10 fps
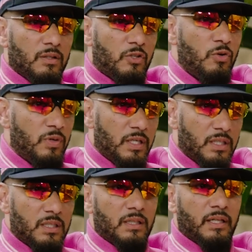
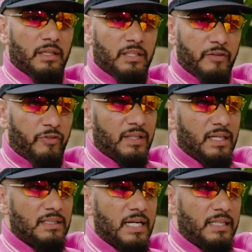tutors and, and different
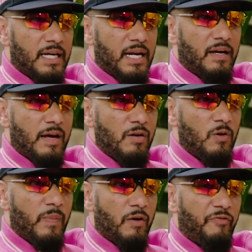things like that. I, I know
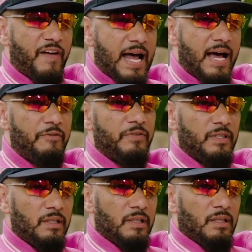about five.
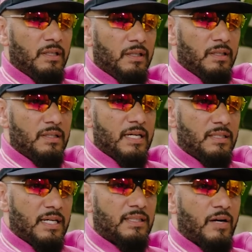That's
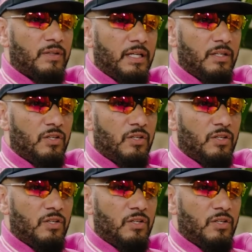that's out there